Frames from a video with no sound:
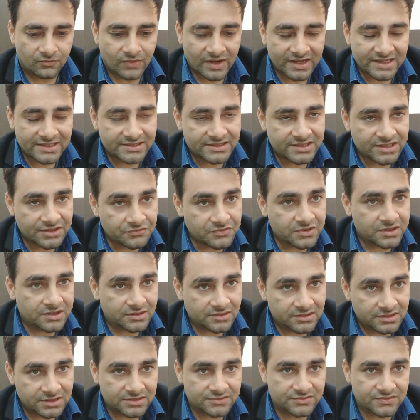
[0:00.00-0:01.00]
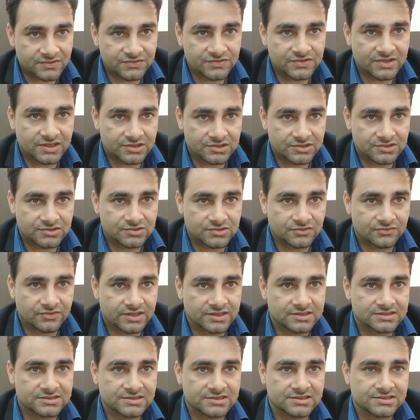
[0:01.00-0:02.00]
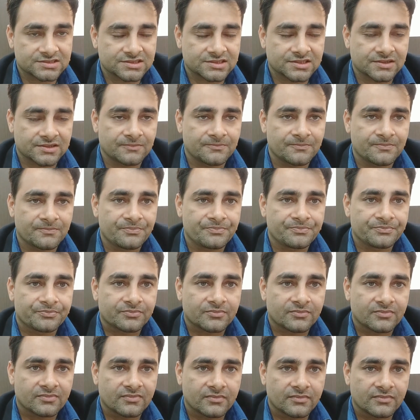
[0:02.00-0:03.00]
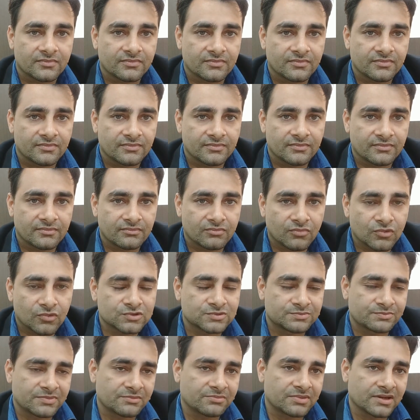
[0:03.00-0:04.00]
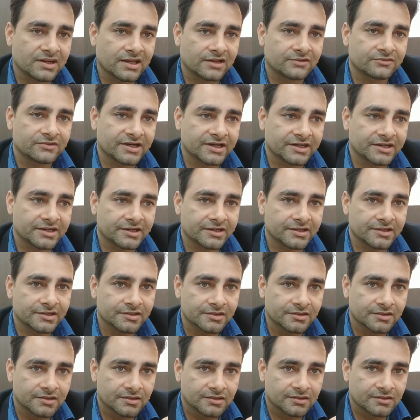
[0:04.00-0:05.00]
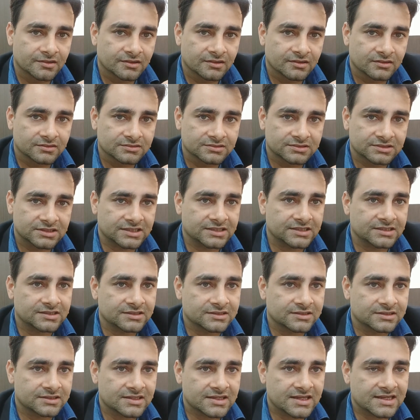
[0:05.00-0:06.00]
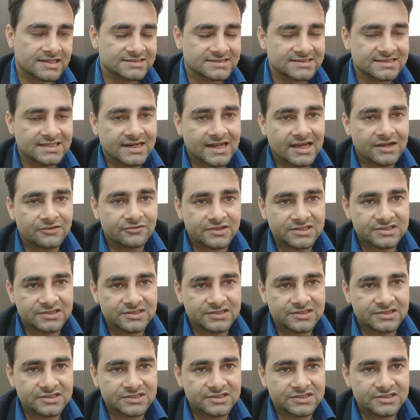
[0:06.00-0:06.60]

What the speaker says: while giving these injections of anesthesia, most people have rated 3 as their